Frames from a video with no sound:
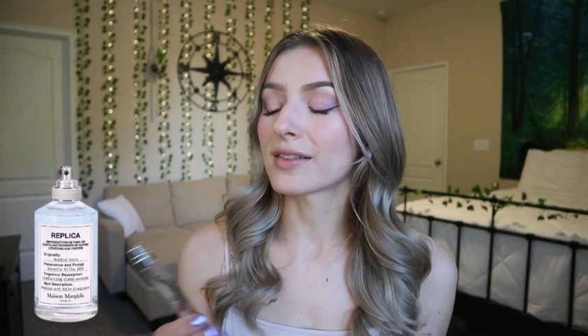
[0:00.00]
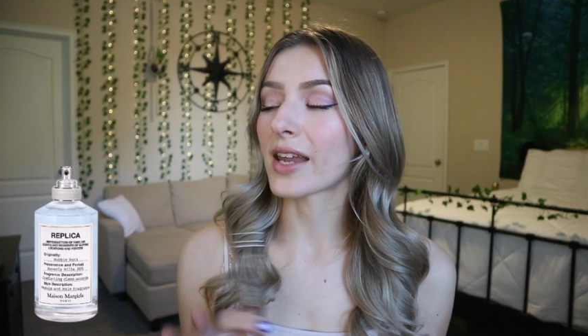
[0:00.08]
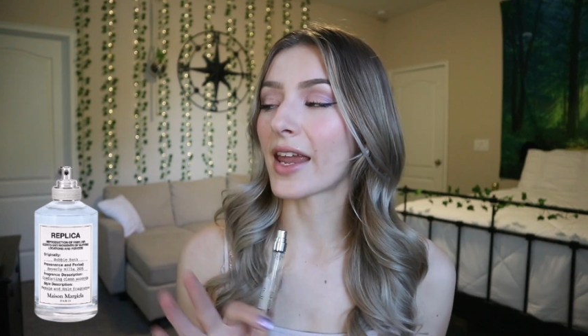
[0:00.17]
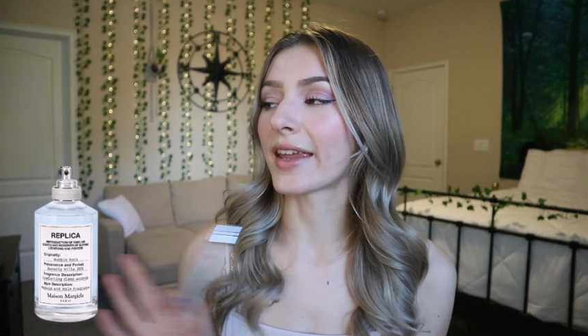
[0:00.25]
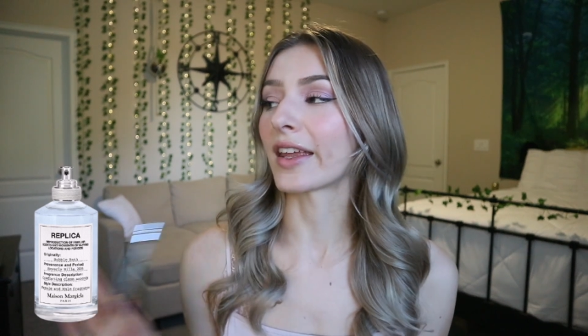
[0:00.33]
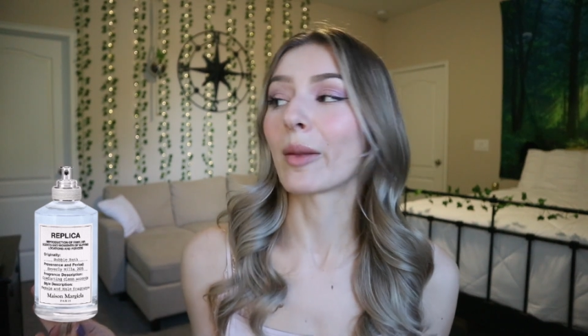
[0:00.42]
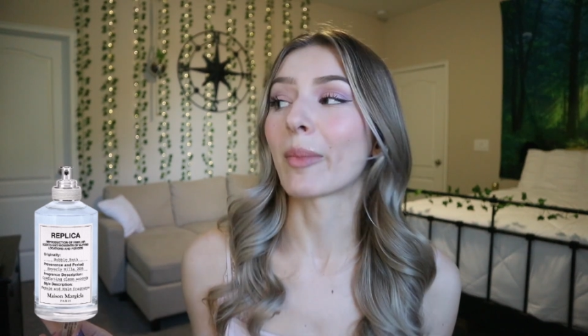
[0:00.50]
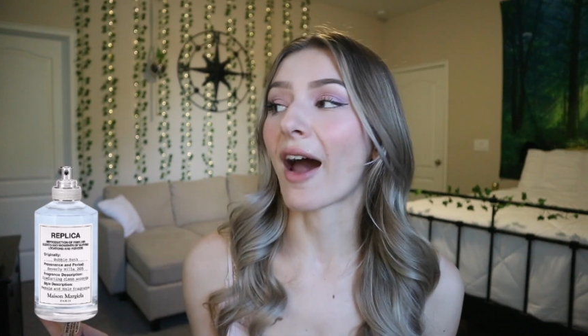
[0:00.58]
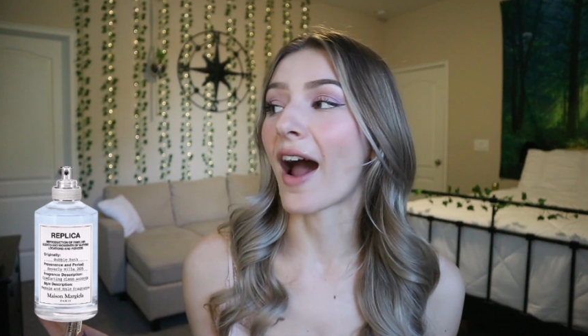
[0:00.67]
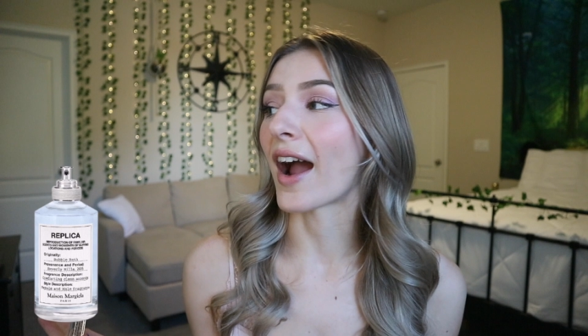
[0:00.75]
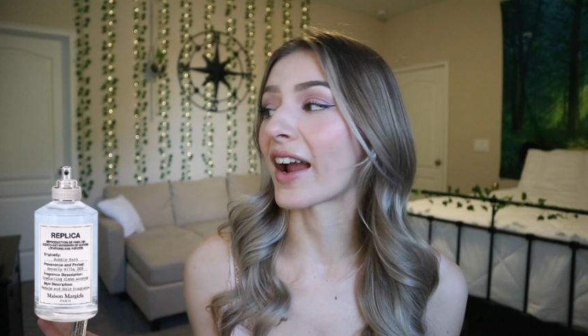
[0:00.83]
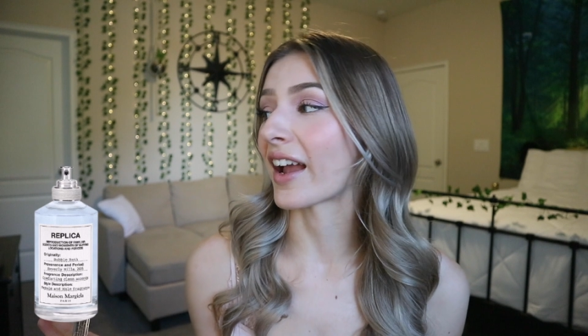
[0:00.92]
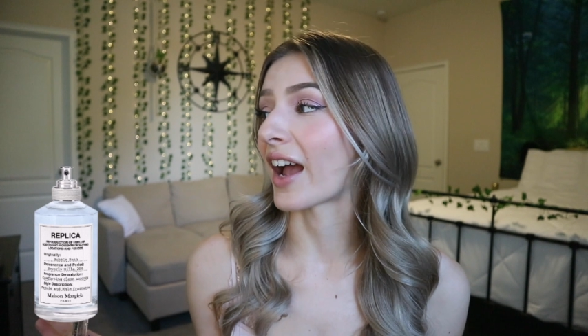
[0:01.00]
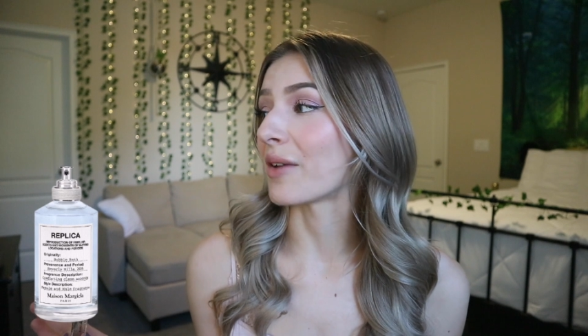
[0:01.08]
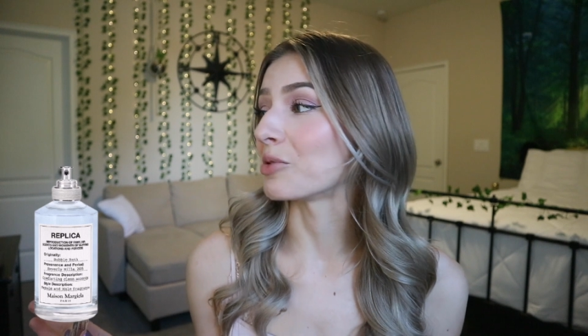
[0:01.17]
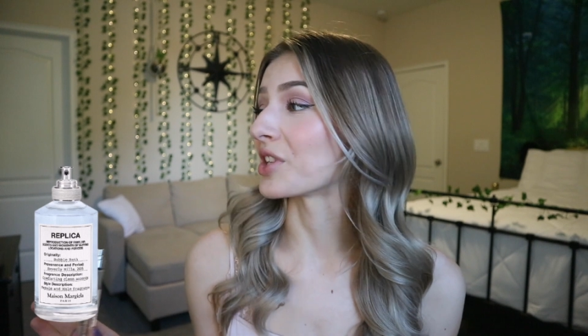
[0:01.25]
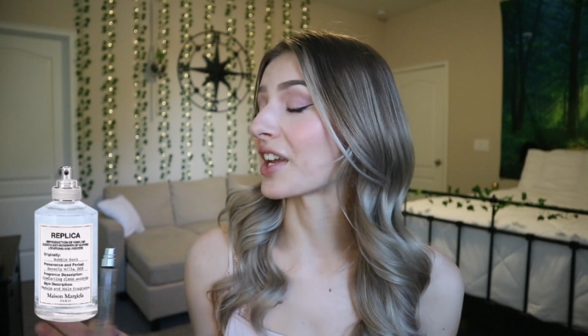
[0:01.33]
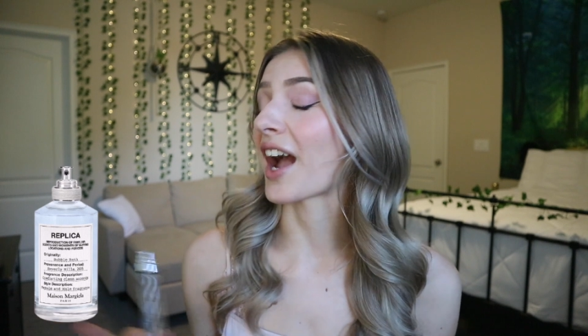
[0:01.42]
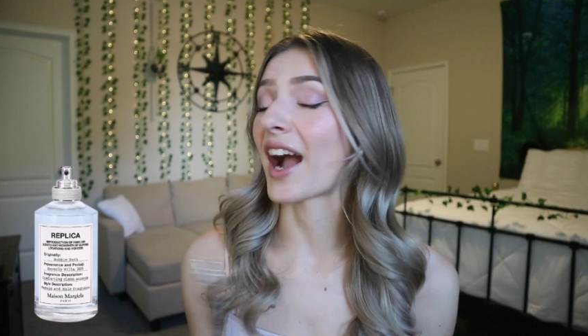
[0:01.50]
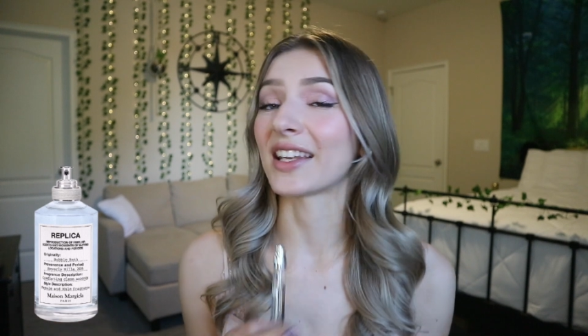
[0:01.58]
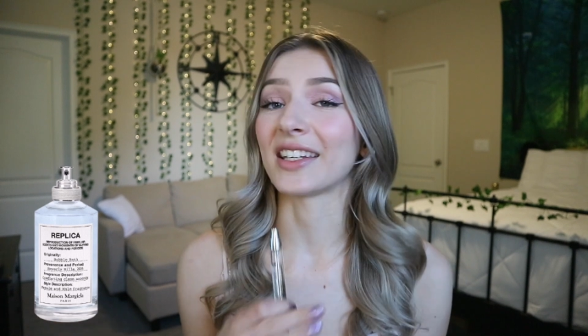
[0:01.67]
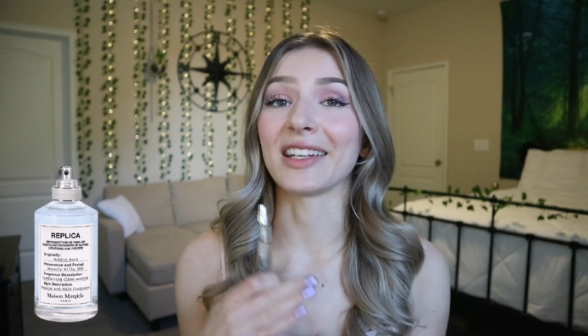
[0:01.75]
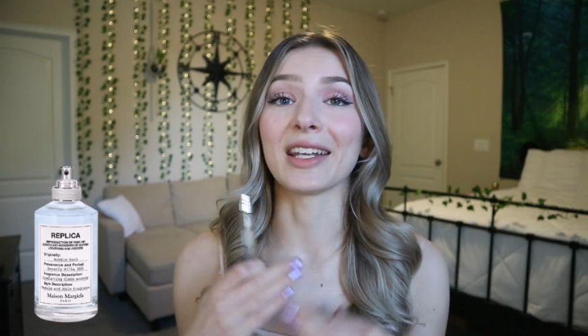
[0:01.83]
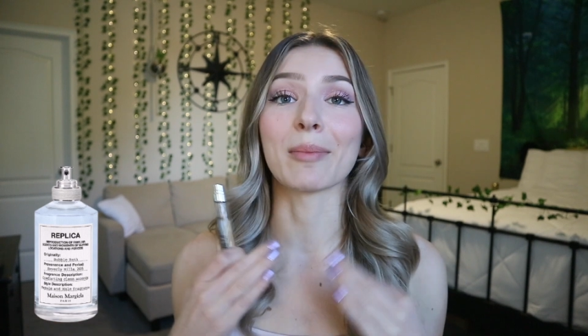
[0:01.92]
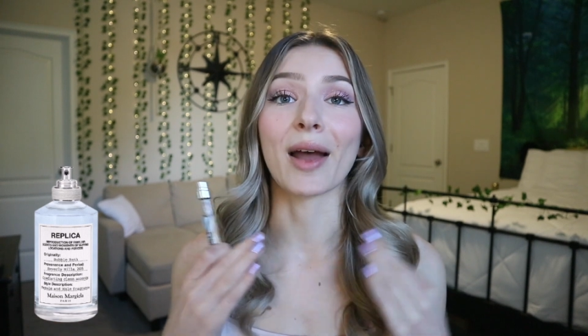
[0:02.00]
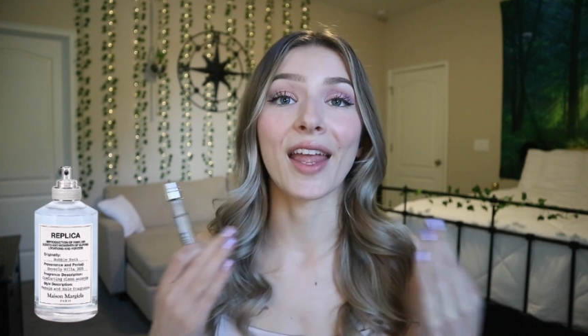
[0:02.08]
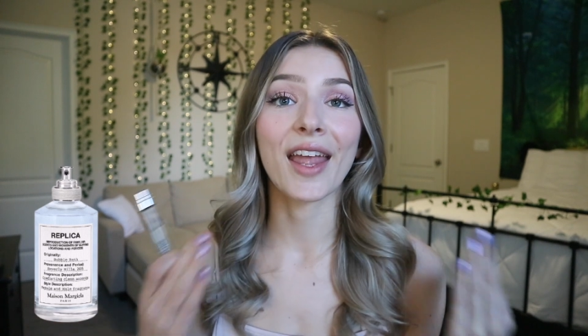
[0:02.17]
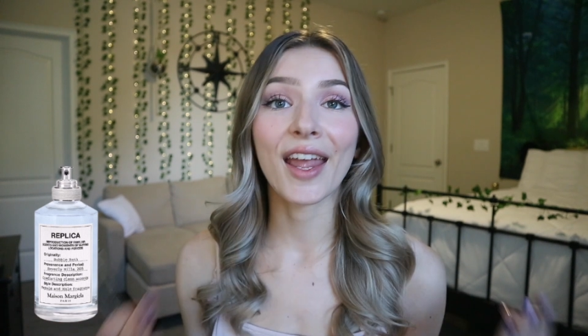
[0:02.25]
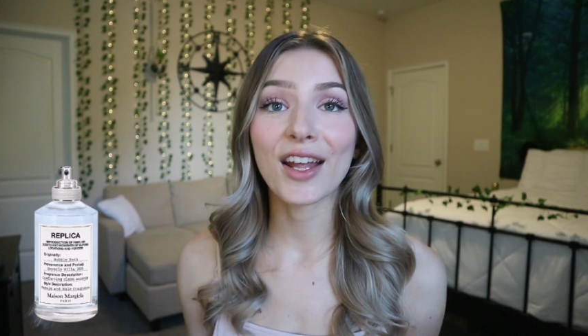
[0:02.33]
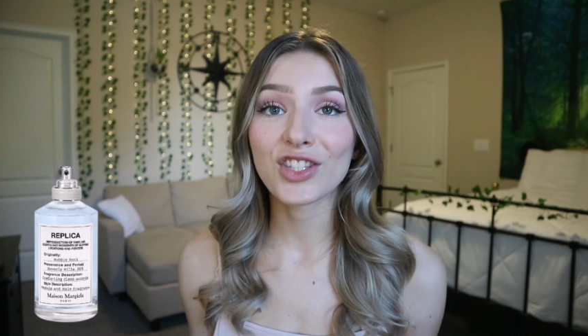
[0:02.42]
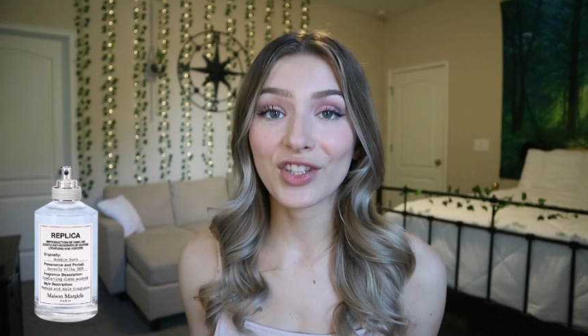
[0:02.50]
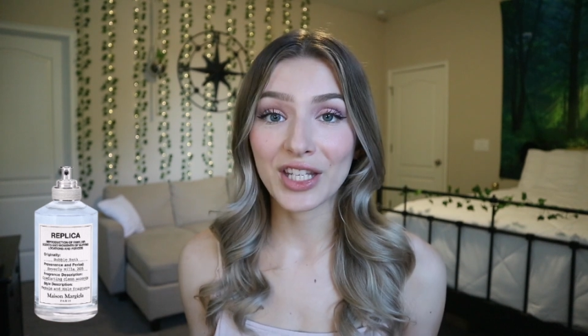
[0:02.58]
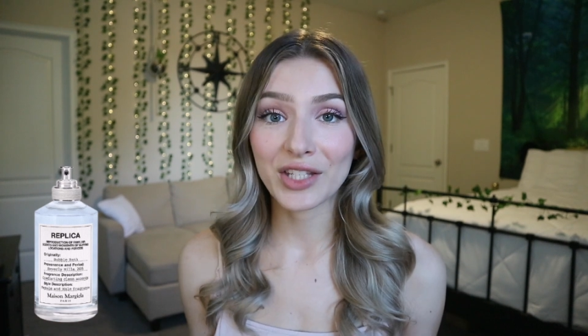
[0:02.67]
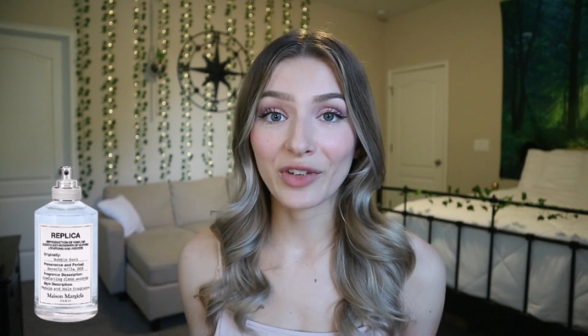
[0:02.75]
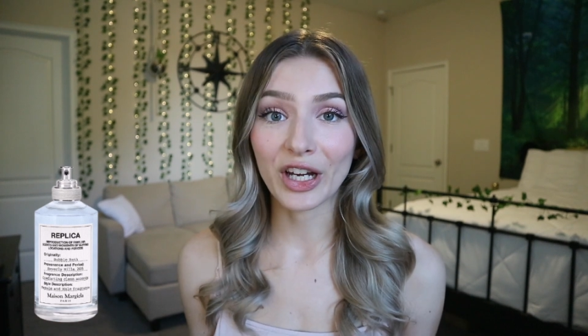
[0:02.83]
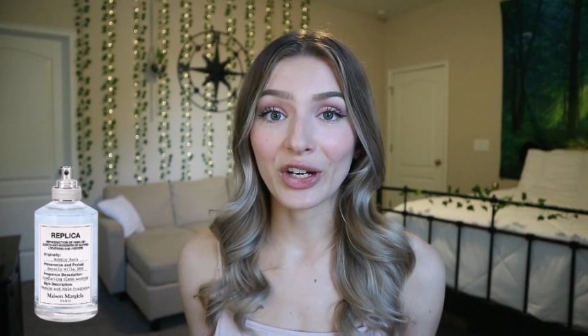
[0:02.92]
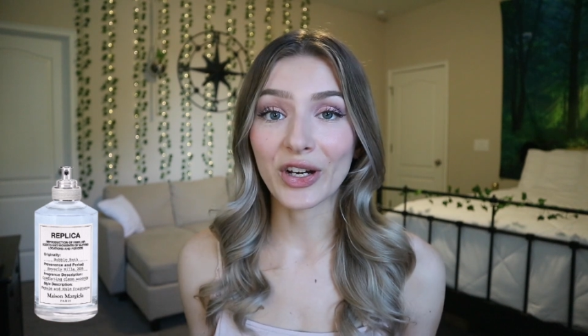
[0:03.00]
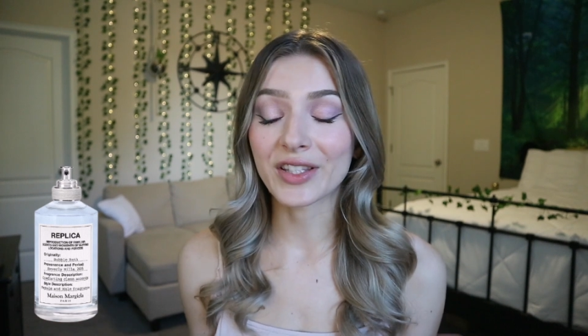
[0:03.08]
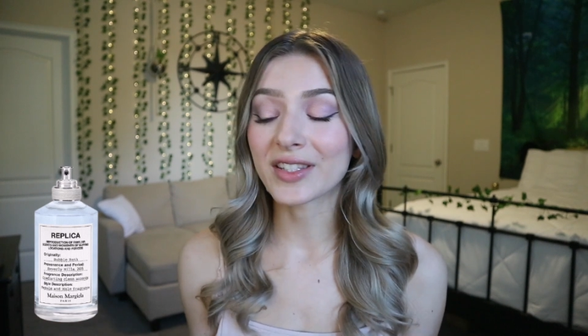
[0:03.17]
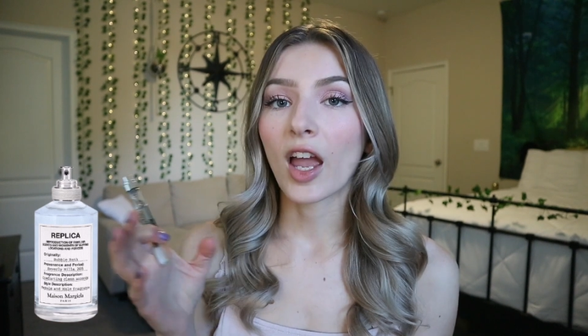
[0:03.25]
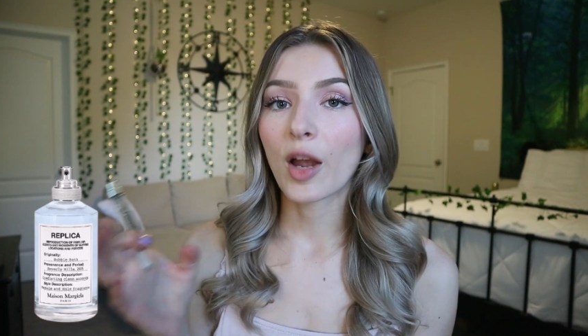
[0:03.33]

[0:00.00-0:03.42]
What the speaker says: taken aback. I was like, I need to get my hands on this fragrance.